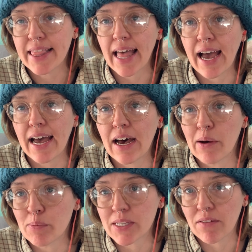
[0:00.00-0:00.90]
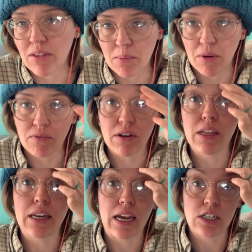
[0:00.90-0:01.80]
that helps give them a really
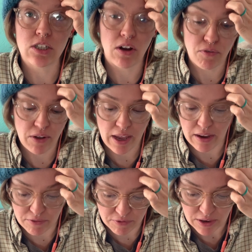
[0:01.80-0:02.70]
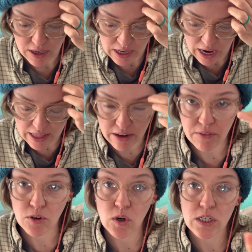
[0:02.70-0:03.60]
nice shelf life. And then of
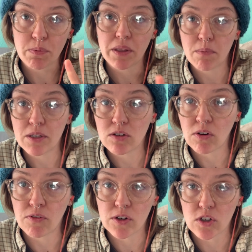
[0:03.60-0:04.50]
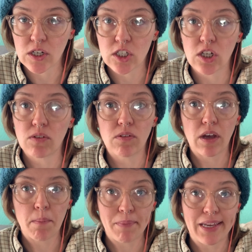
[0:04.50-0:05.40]
course put them into refrigeration
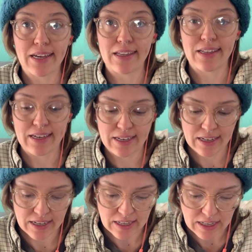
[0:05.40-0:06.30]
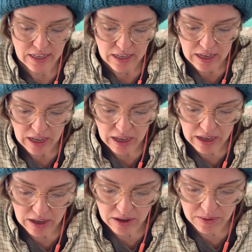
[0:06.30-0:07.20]
immediately.
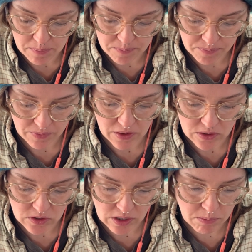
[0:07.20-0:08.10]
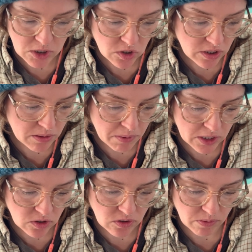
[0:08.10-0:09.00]
So let me show you some
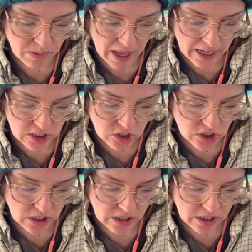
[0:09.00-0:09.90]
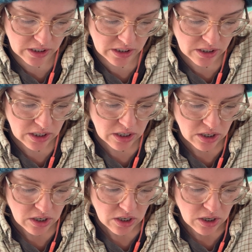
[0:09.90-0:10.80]
pictures from last year.
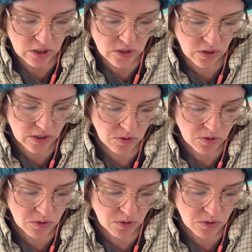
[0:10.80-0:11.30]
So this will